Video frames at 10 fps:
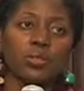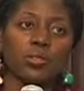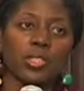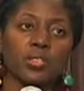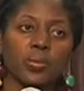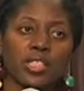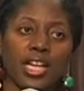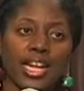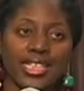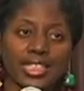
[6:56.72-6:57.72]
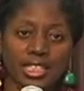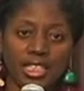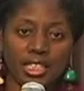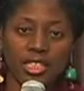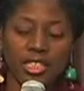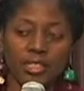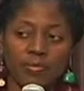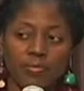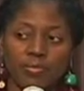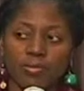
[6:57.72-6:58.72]
to us with the idea,
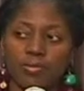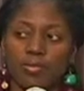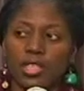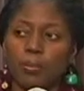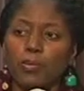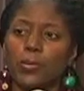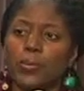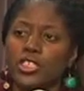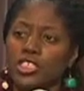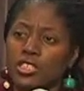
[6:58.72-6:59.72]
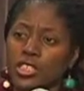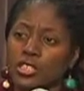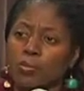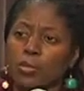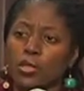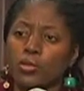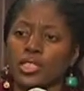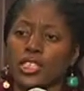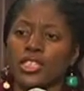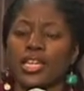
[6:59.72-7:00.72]
but we took it,
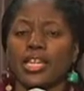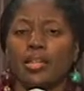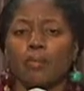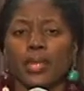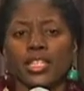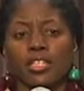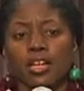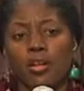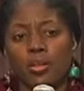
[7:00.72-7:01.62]
molded it, made it our